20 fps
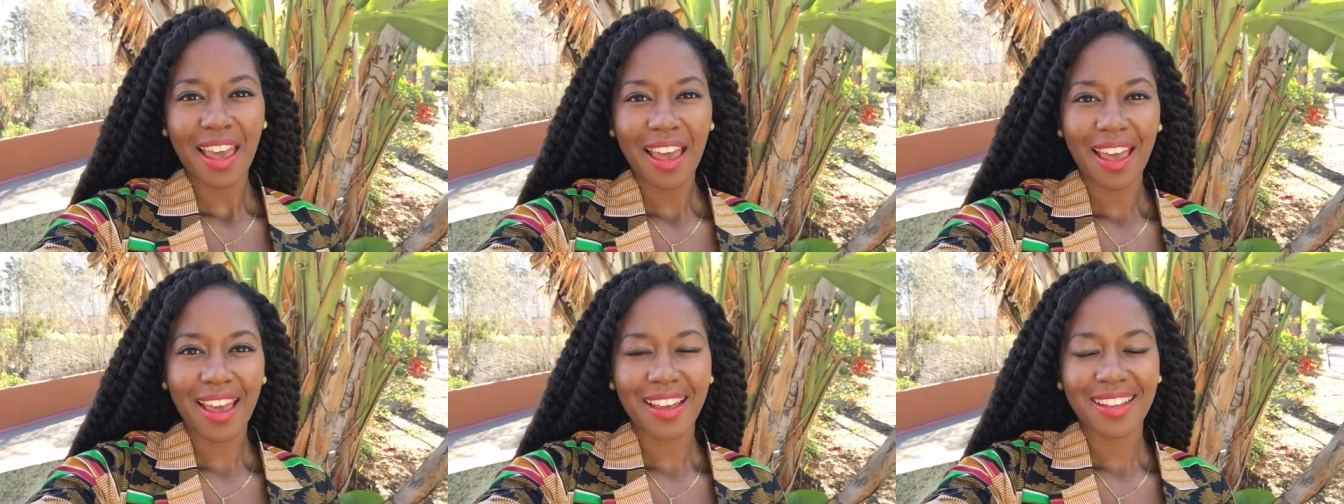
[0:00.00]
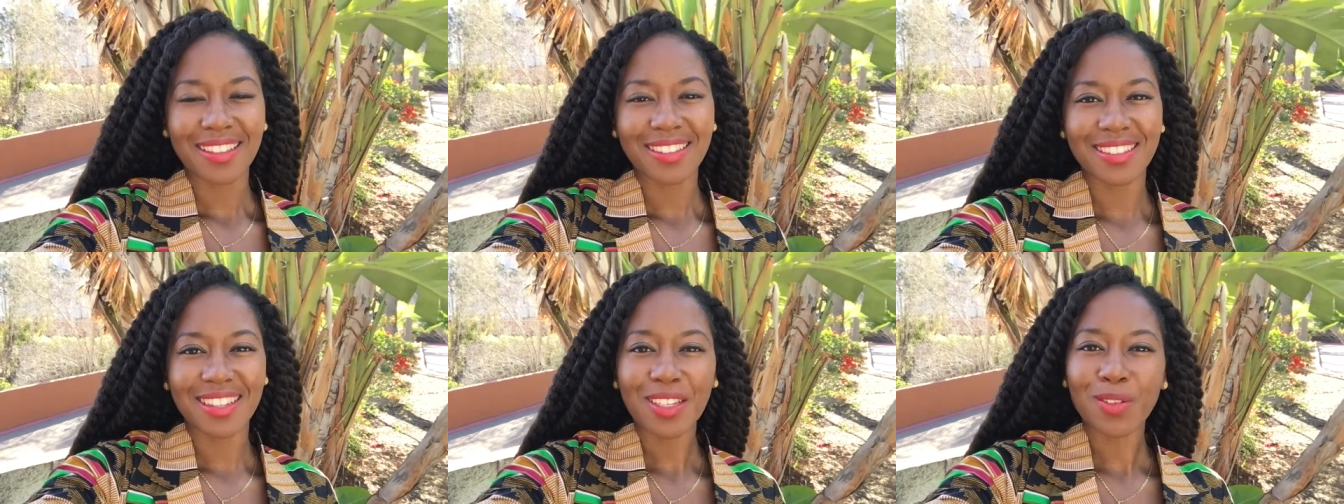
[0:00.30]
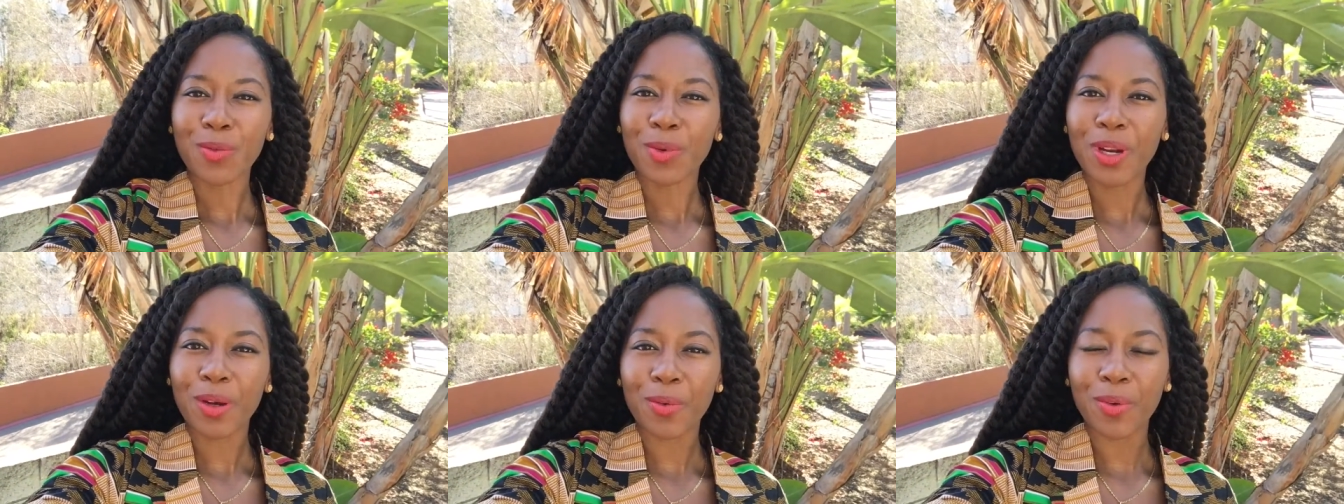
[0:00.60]
And
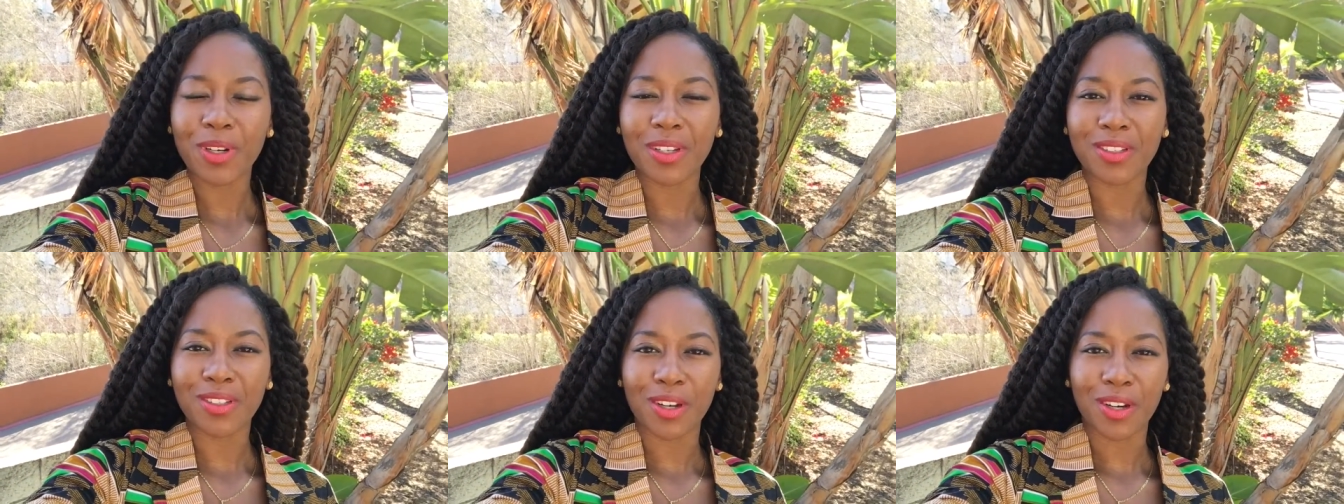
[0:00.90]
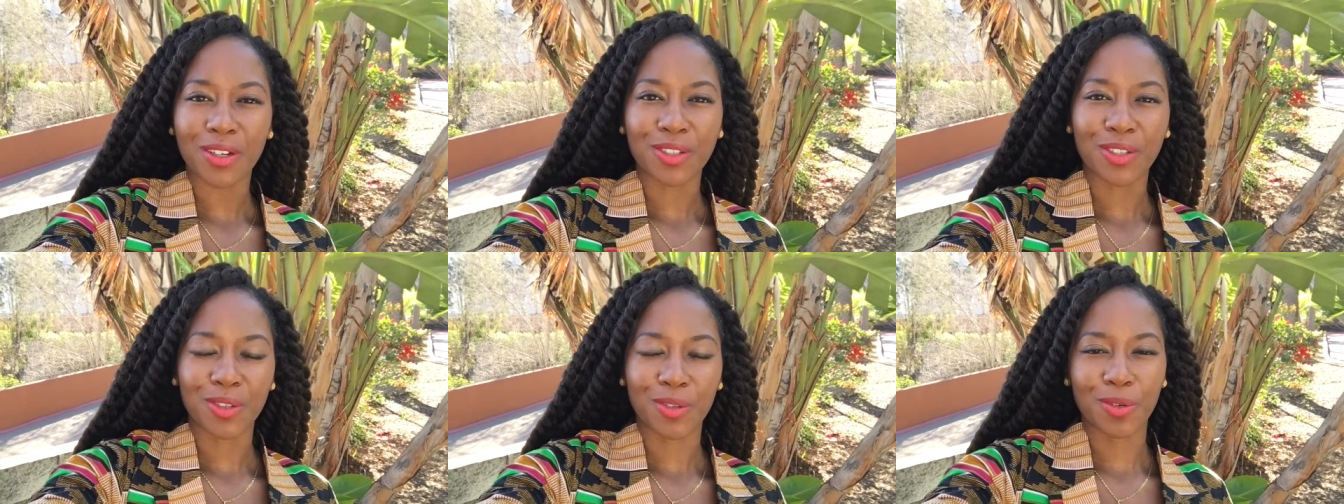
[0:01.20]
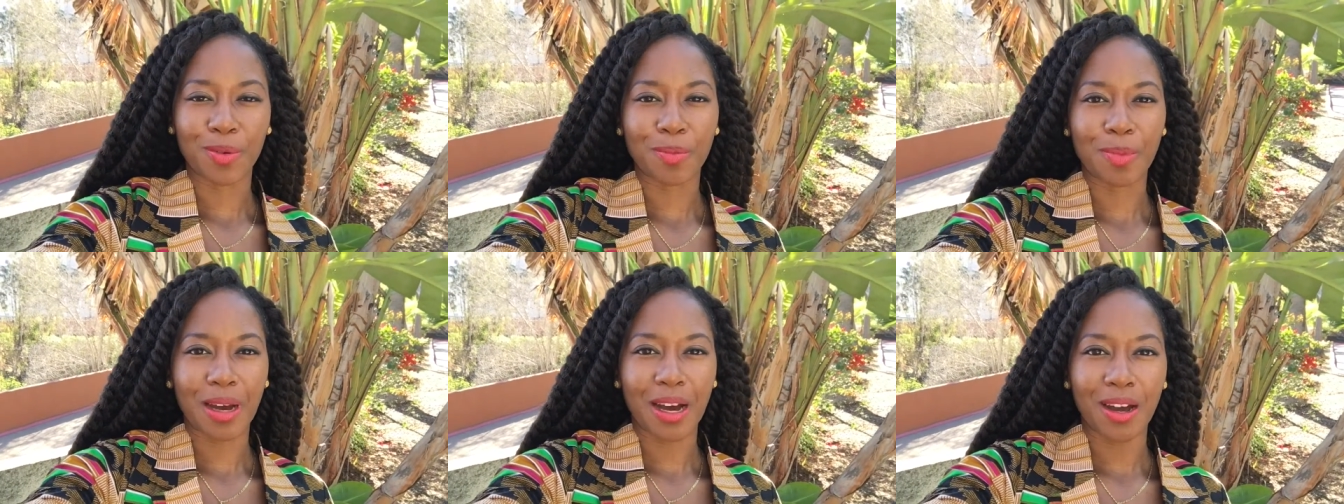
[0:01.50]
that's what I want to talk to you
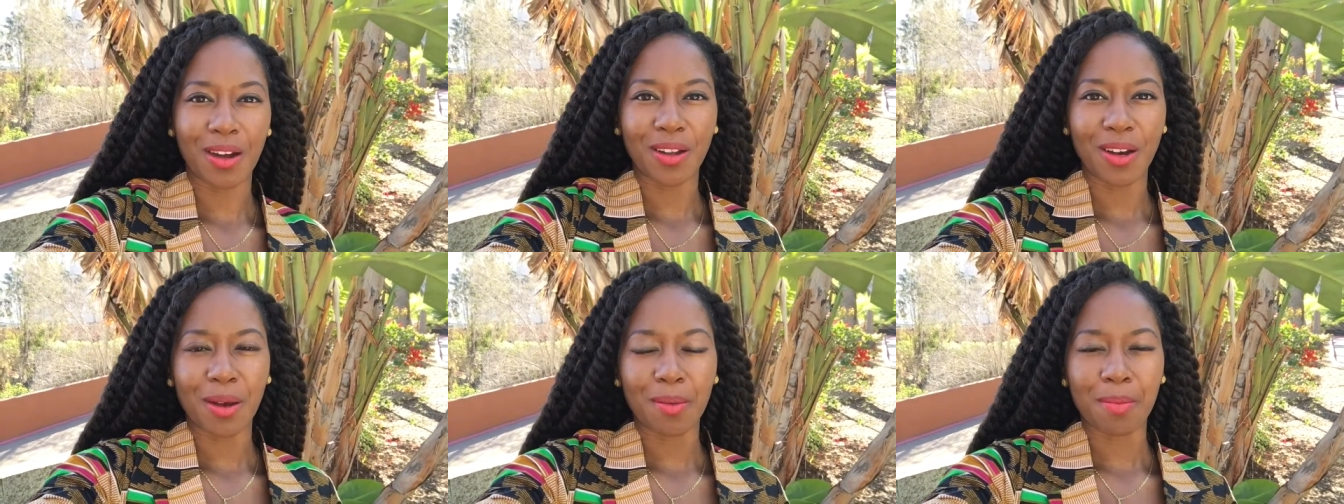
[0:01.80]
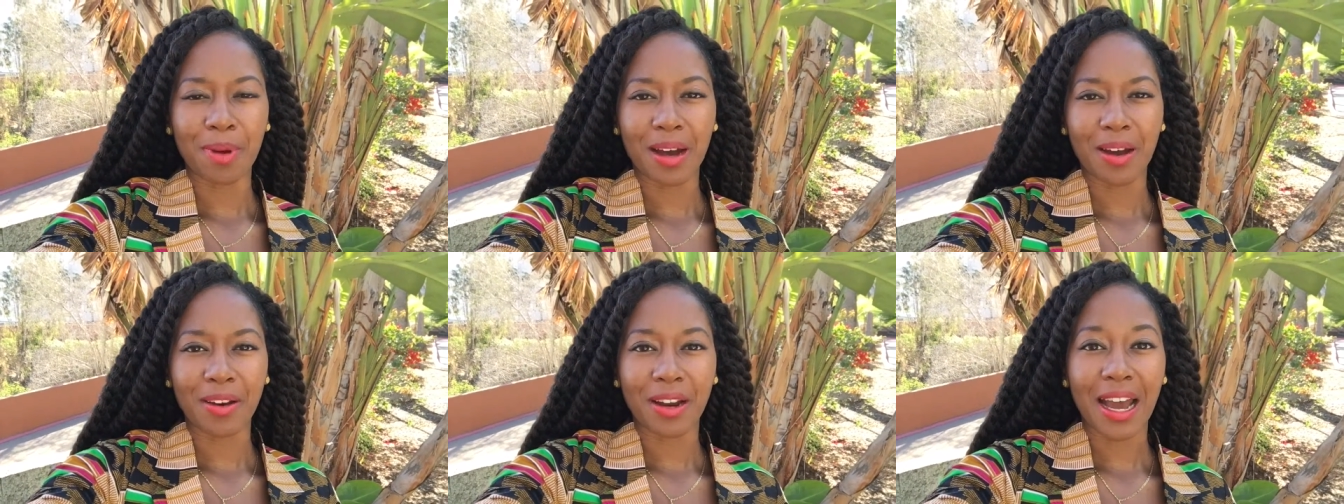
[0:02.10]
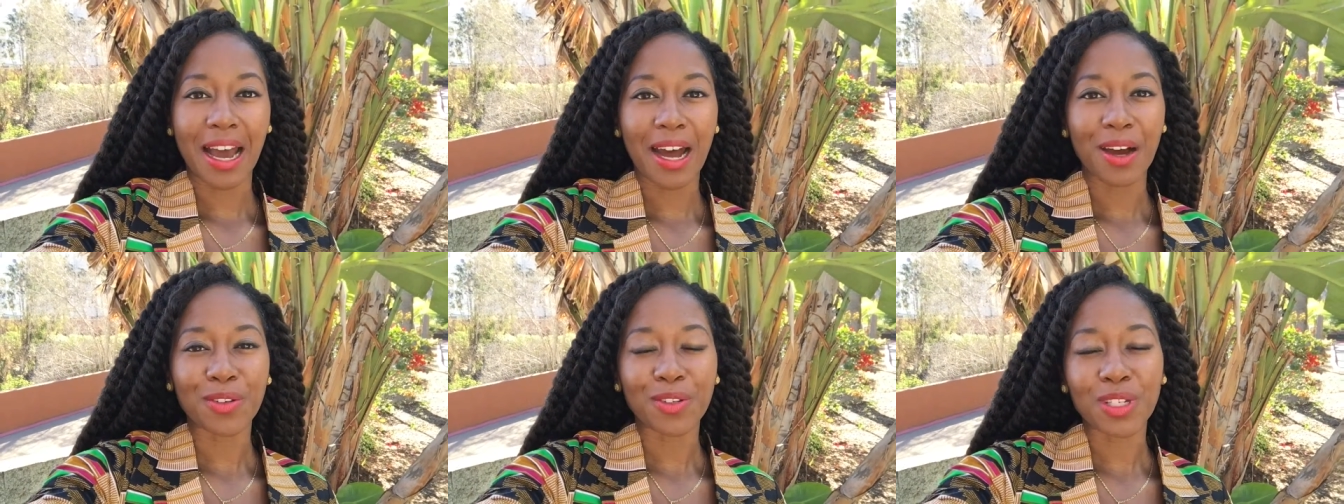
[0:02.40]
about, about
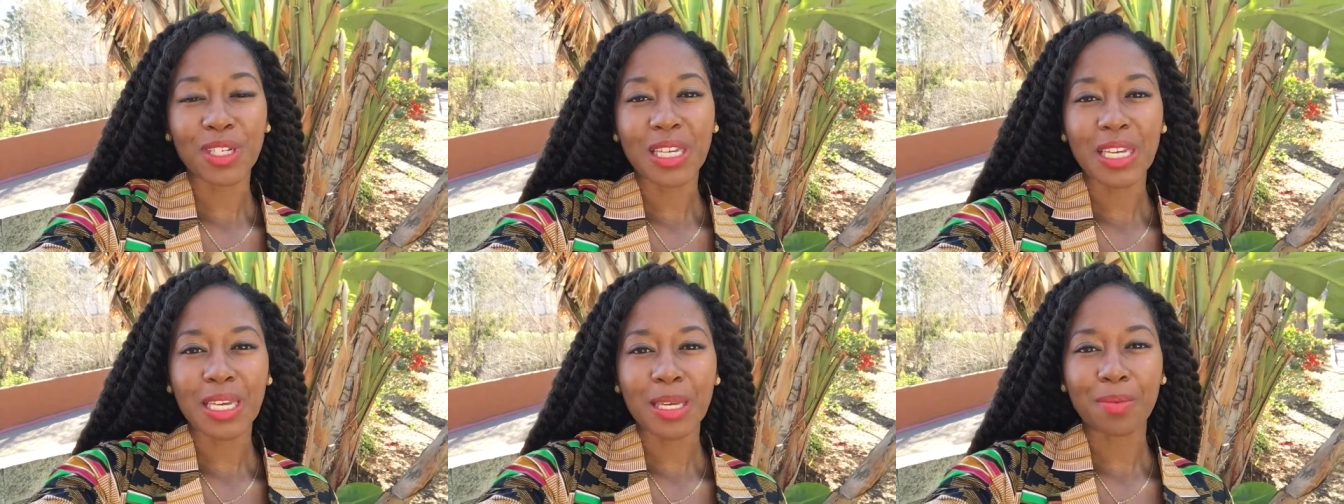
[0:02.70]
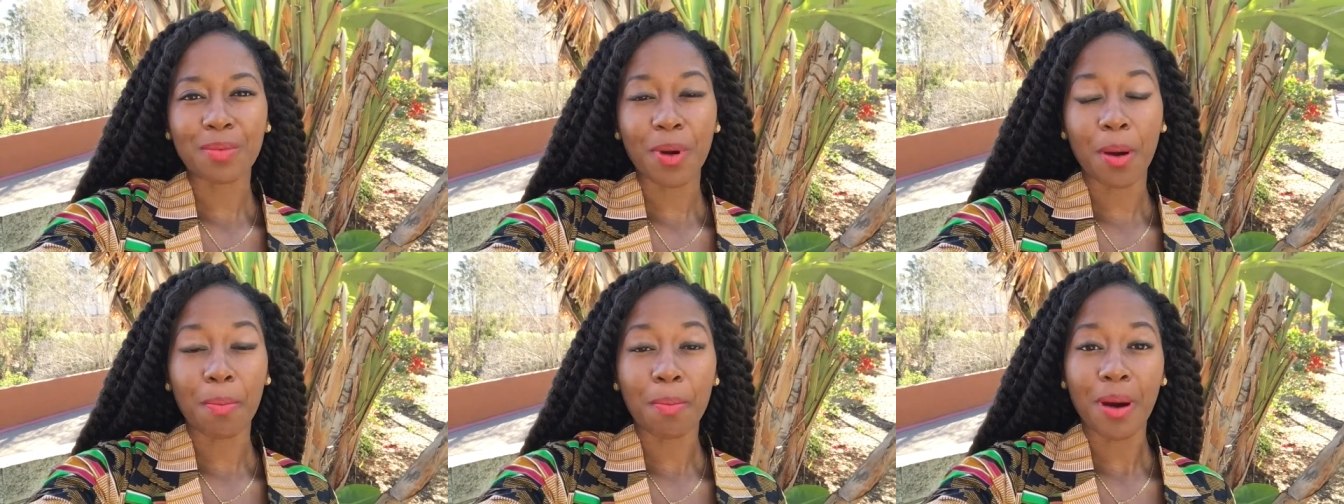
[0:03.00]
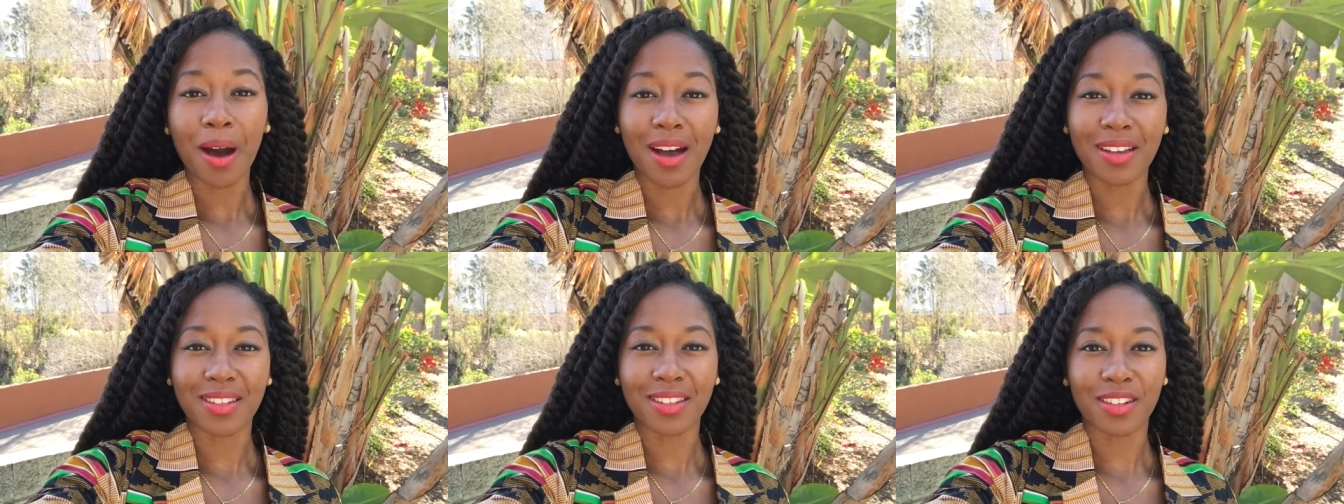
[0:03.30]
how to keep a
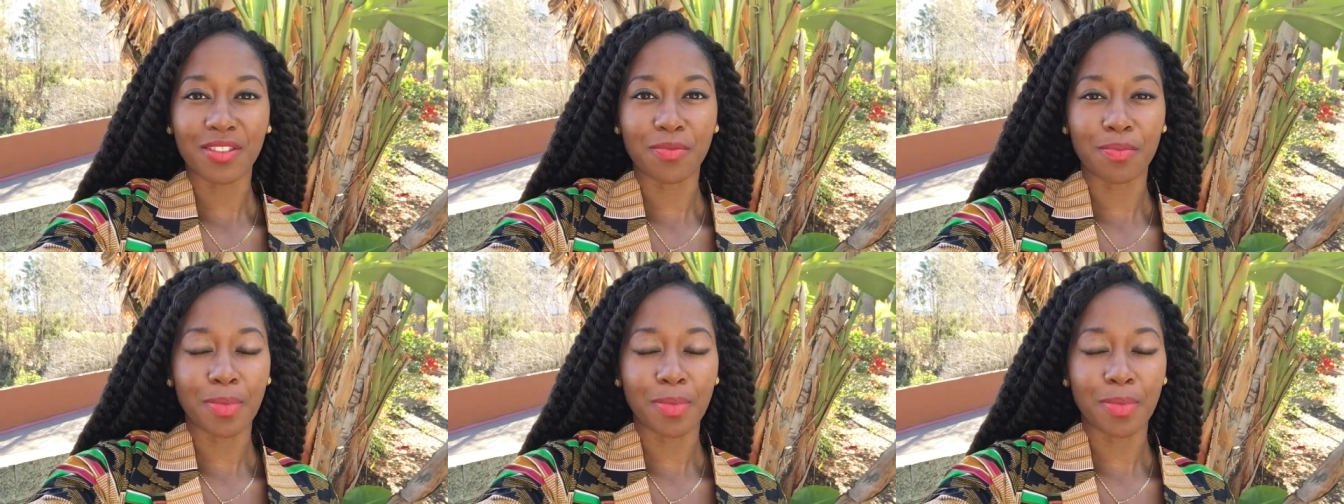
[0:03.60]
positive